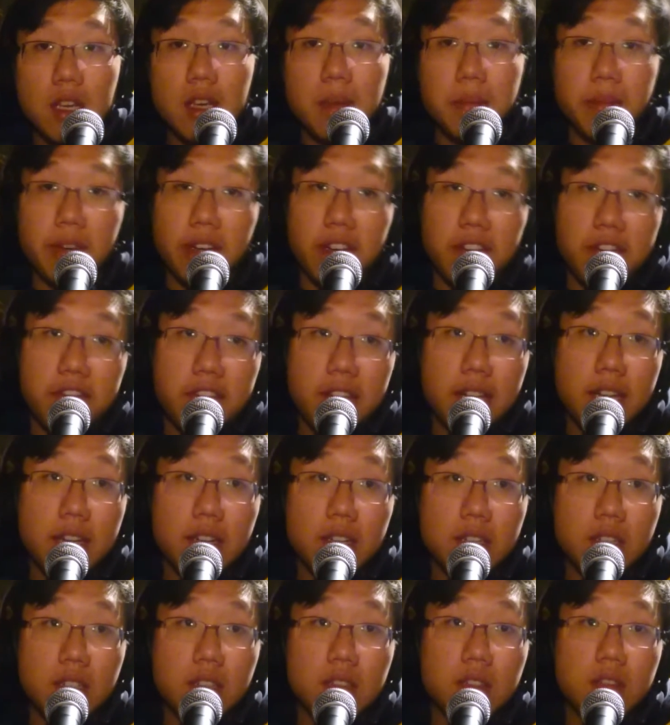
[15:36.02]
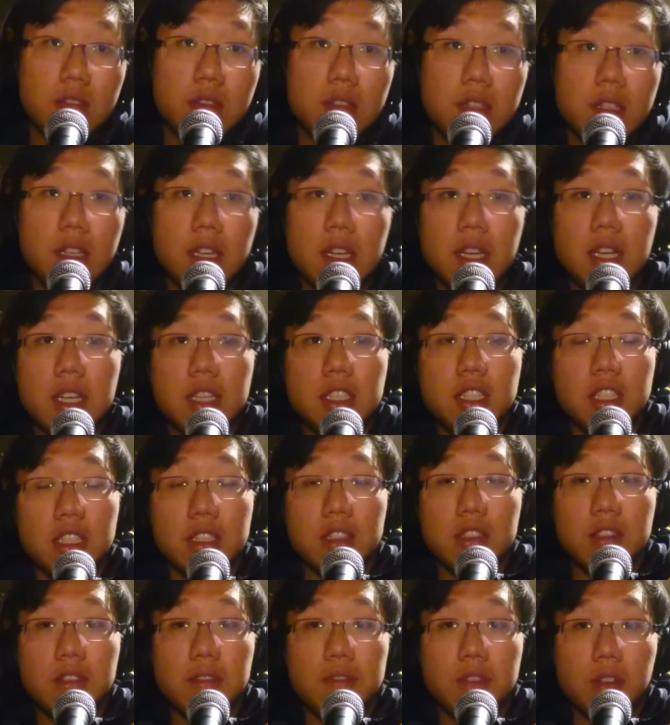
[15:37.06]
But in Fanon, she
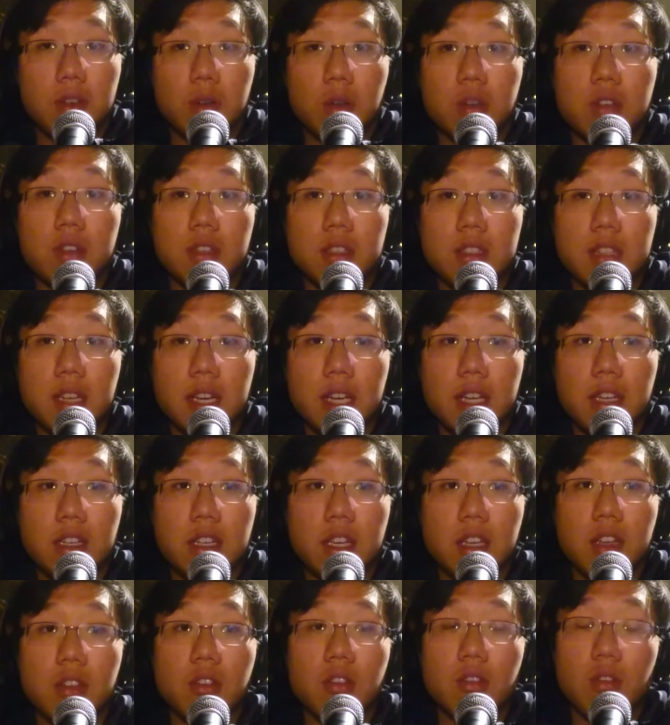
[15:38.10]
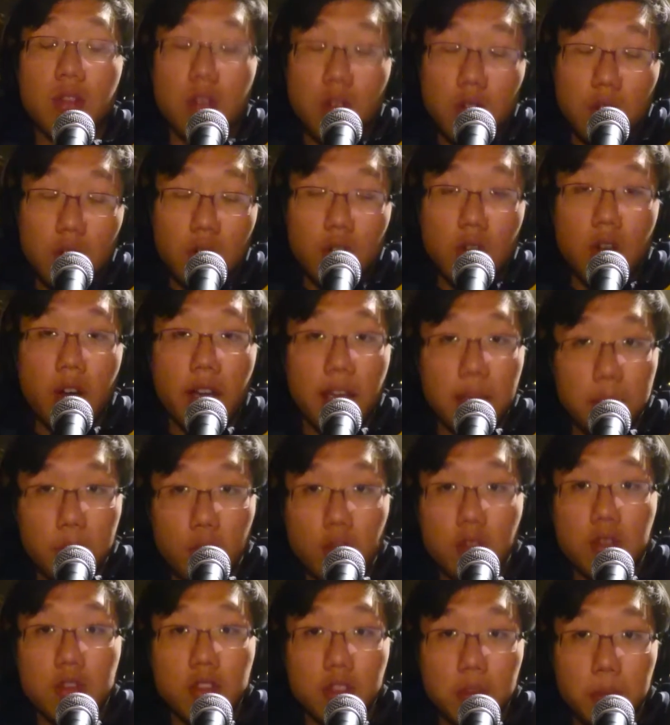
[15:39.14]
is the forgotten sidekick or a
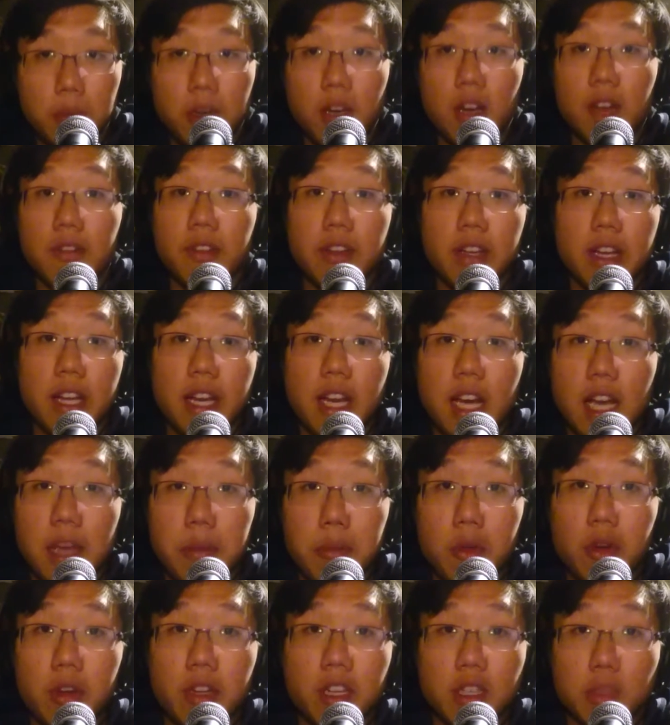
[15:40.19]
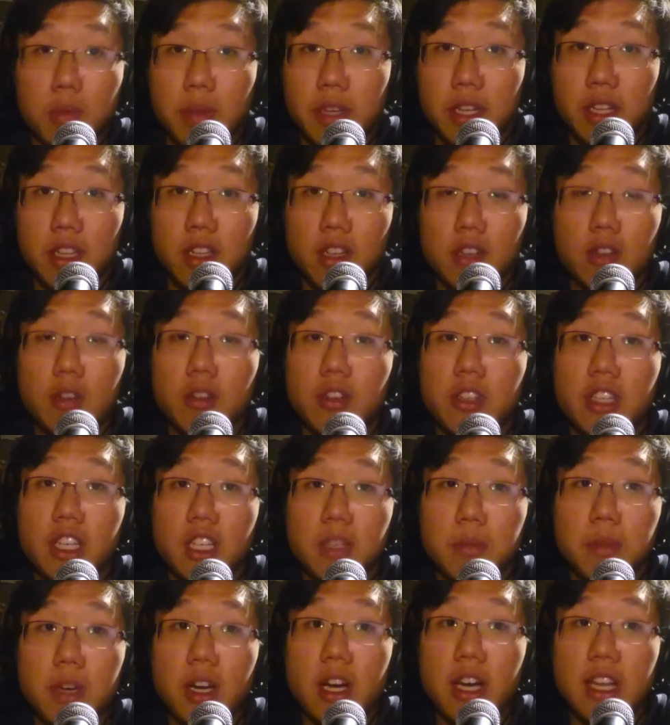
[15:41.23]
monstrous pervert, and I am not explaining the
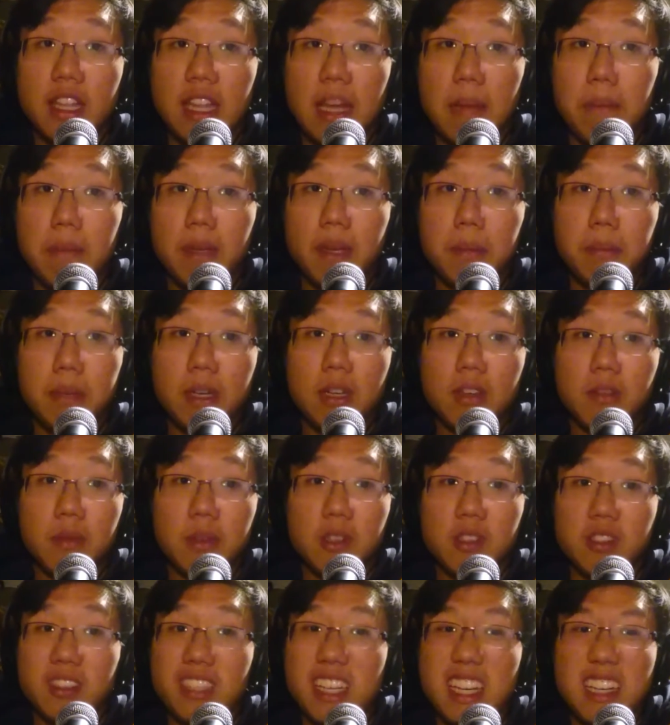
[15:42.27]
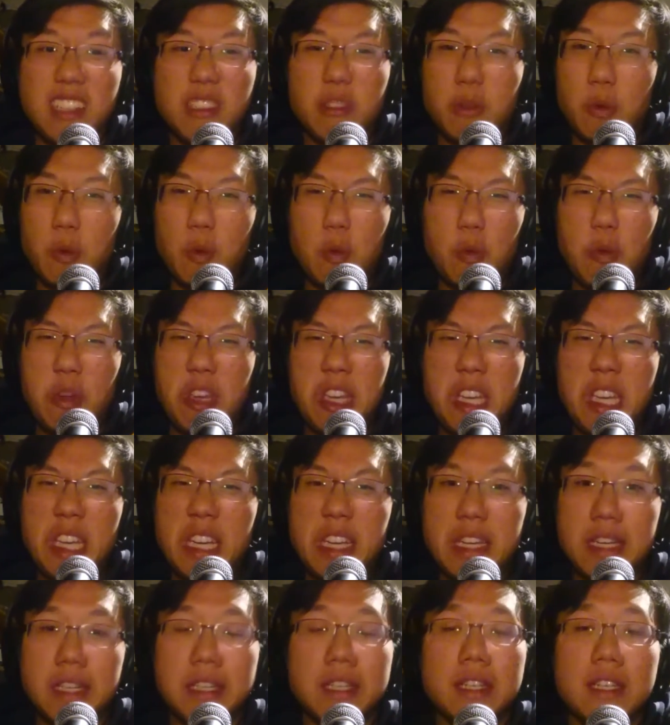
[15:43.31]
context behind that bit because that is
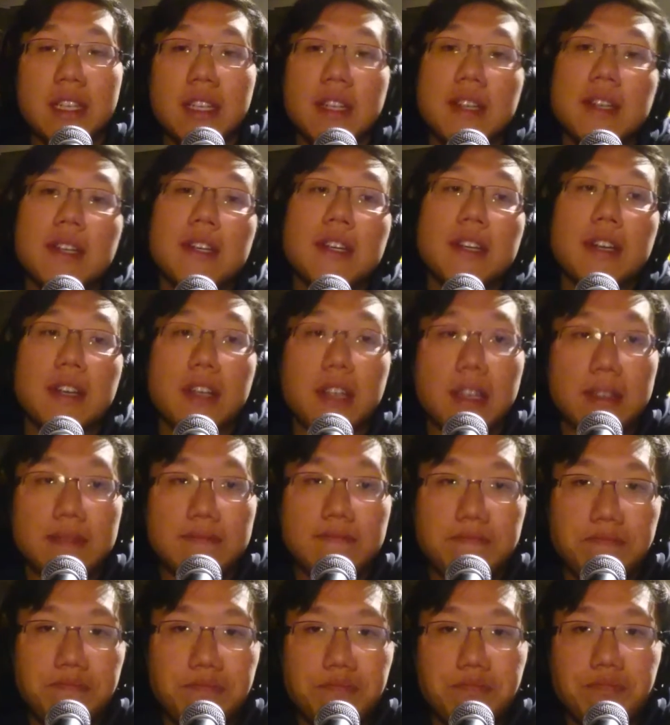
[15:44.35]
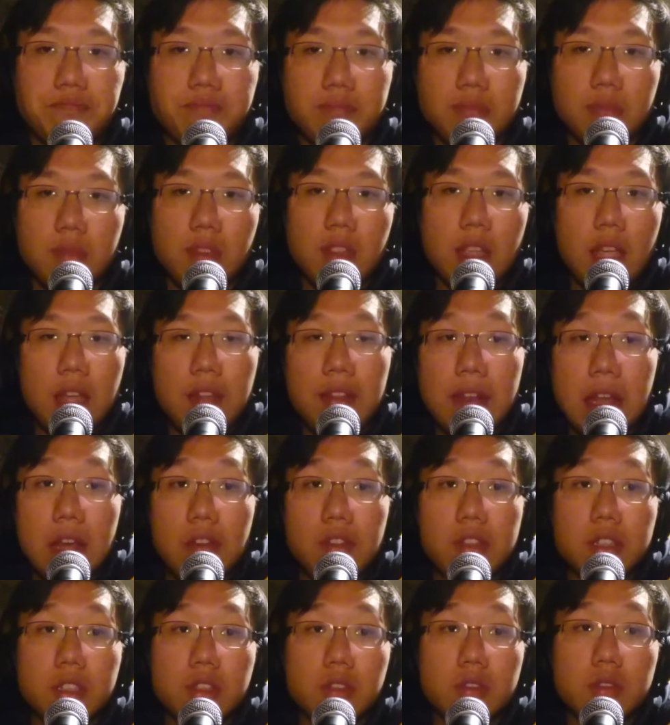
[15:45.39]
weird. Okay. Now,
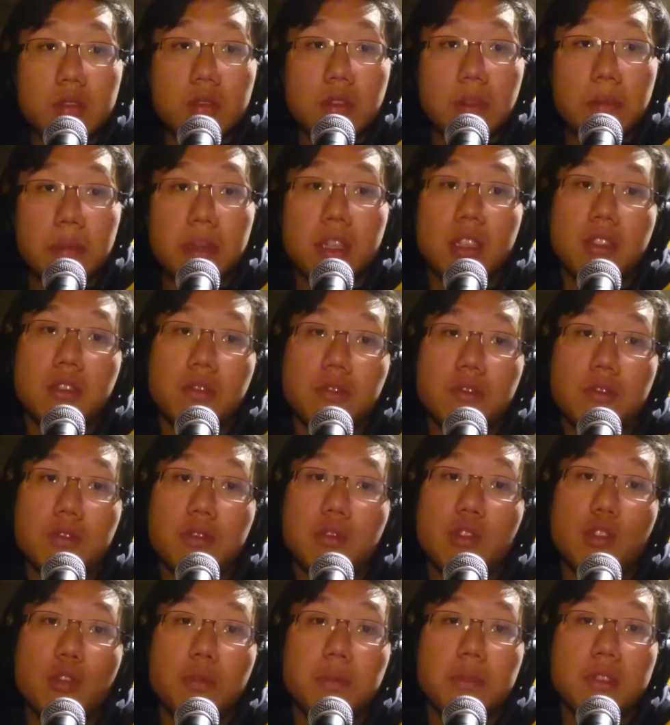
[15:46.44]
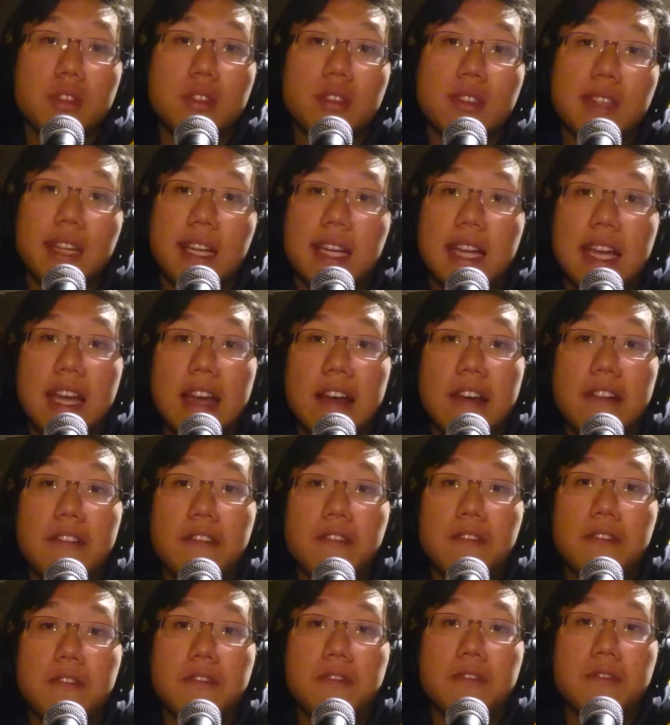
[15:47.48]
there's also a bunch of tropes that
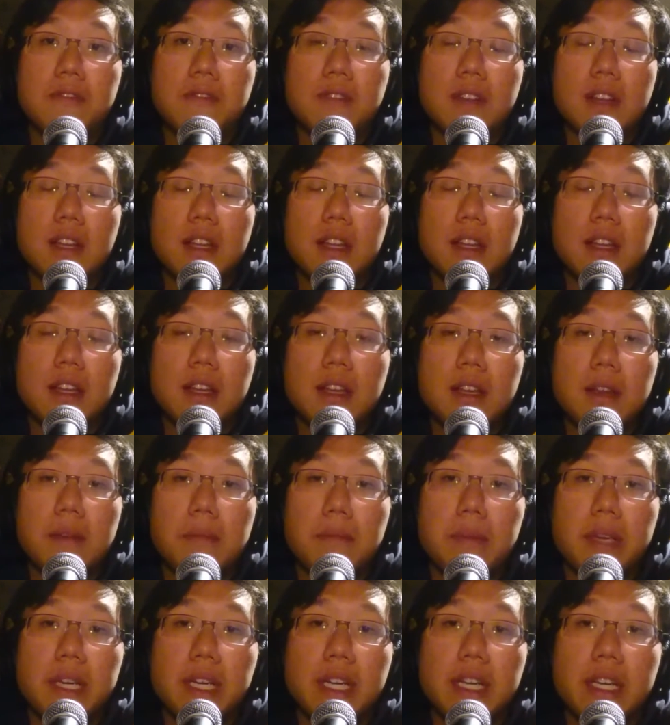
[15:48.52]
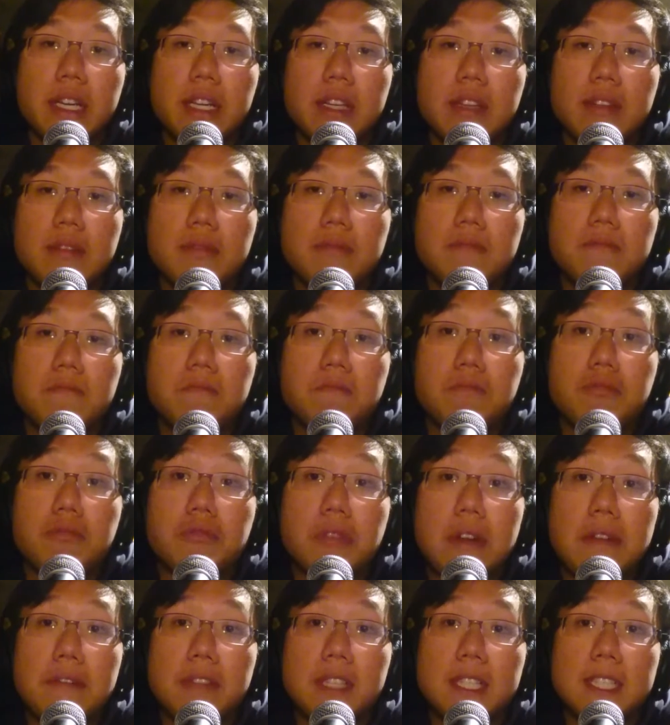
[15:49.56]
have been
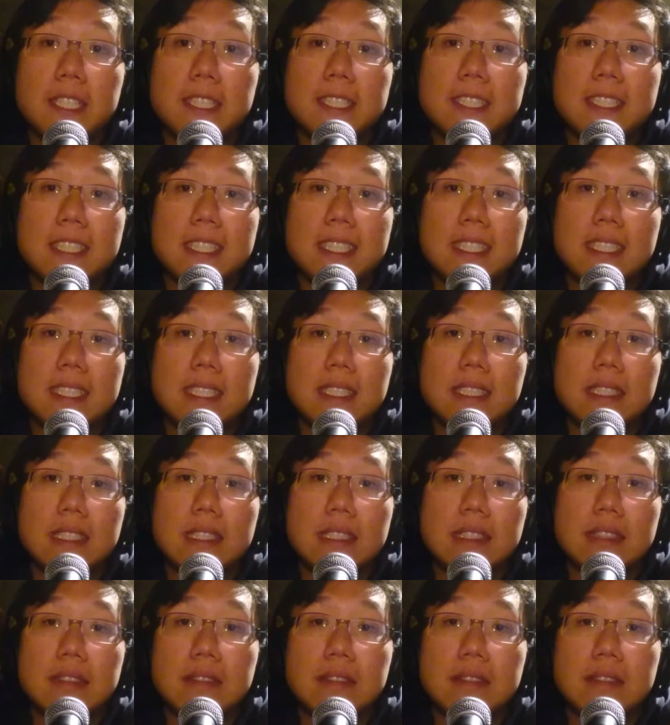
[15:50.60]
prevalent,